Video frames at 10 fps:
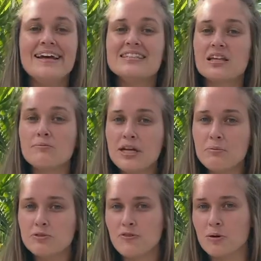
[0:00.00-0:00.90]

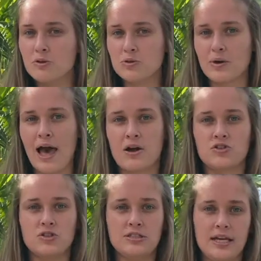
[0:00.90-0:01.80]
Sometimes farmers will
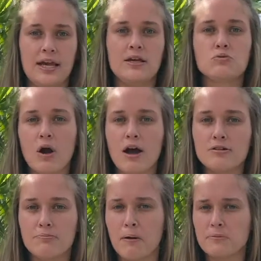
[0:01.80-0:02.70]
actually take
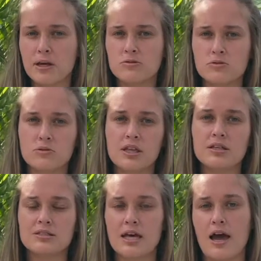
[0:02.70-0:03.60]
rotten pumpkins or
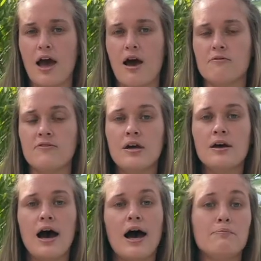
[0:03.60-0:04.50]
things that have
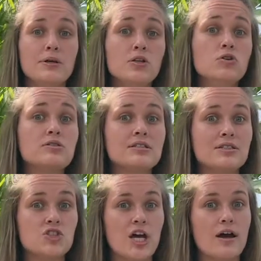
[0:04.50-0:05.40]
been used as
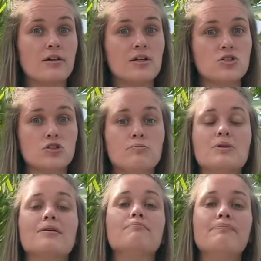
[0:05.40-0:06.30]
a jack-o'-lantern and
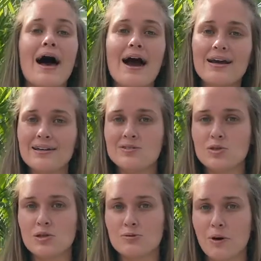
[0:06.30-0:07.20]
put them back
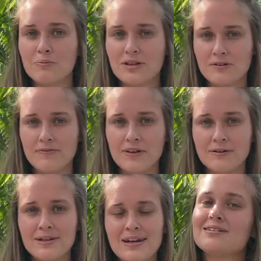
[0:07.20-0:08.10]
into their pumpkin
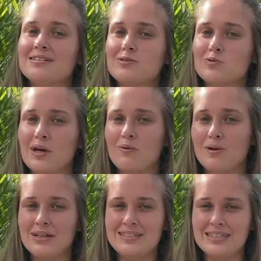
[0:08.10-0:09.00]
field because it's great
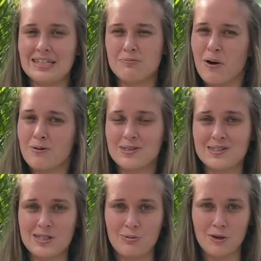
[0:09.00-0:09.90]
when it decomposes
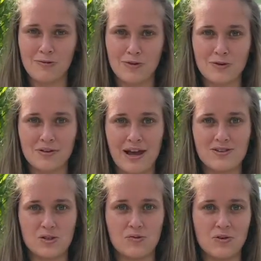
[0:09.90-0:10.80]
to be a
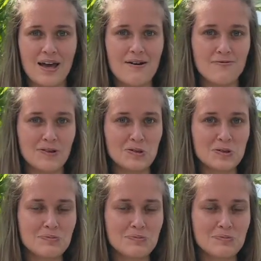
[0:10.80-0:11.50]
fertilizer for that field.